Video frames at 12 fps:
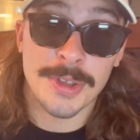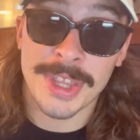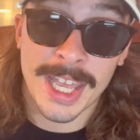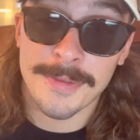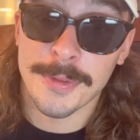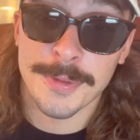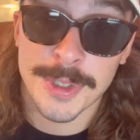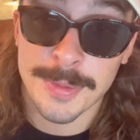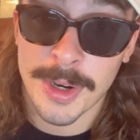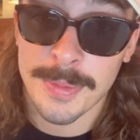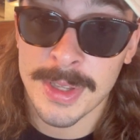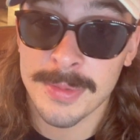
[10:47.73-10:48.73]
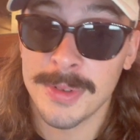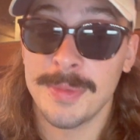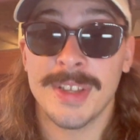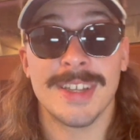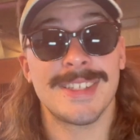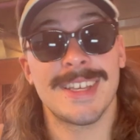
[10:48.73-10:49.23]
thankful for smart people
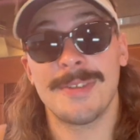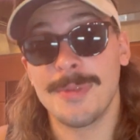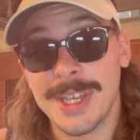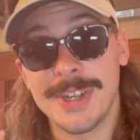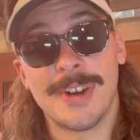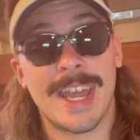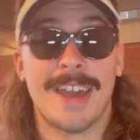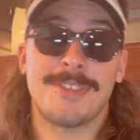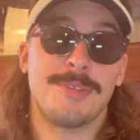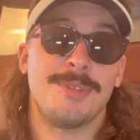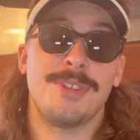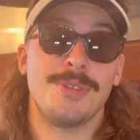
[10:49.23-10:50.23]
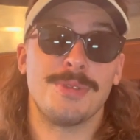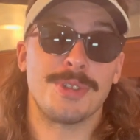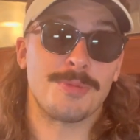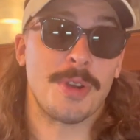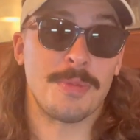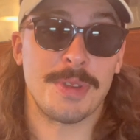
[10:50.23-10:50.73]
because then we don't have to do the
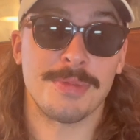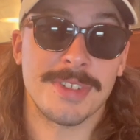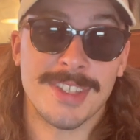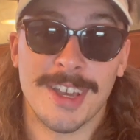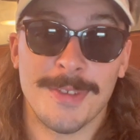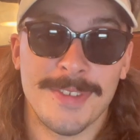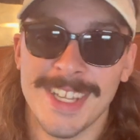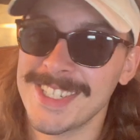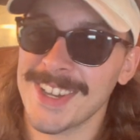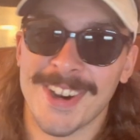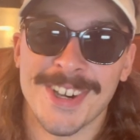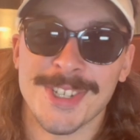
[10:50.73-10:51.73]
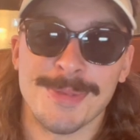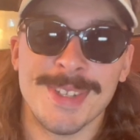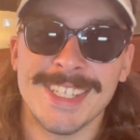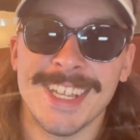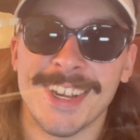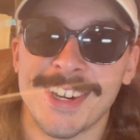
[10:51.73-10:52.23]
smart people stuff. It's awesome.
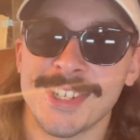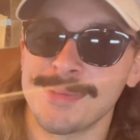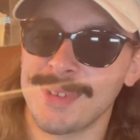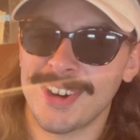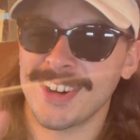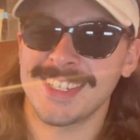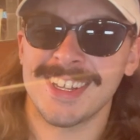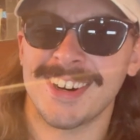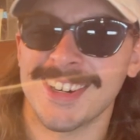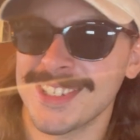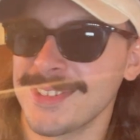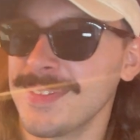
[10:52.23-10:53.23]
Isn't it awesome? Oh, it's awesome.